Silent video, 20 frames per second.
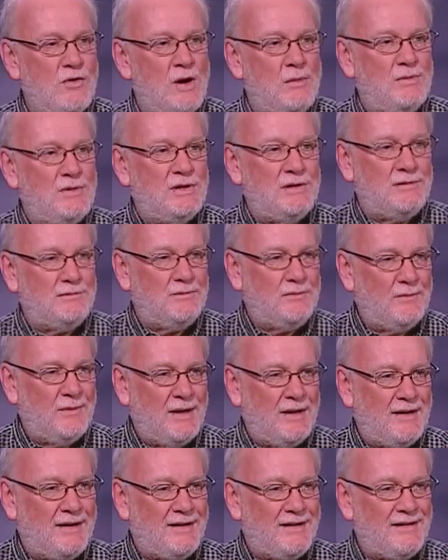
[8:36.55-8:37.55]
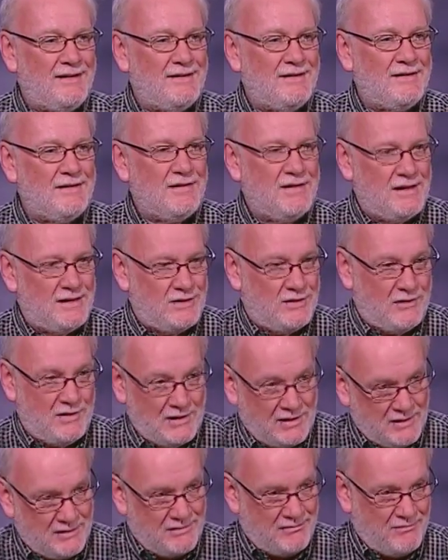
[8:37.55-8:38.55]
Robson. Uh, there's, mm-hmm.
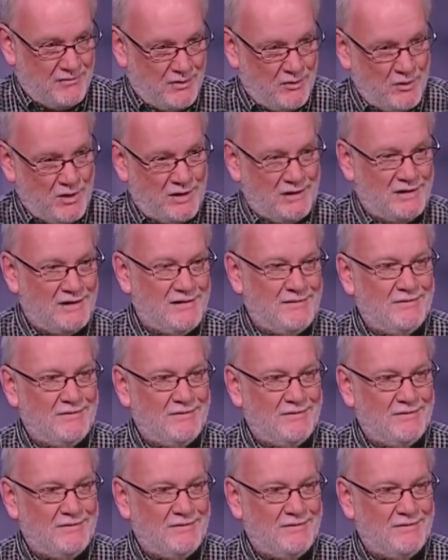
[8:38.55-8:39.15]
there's the ones.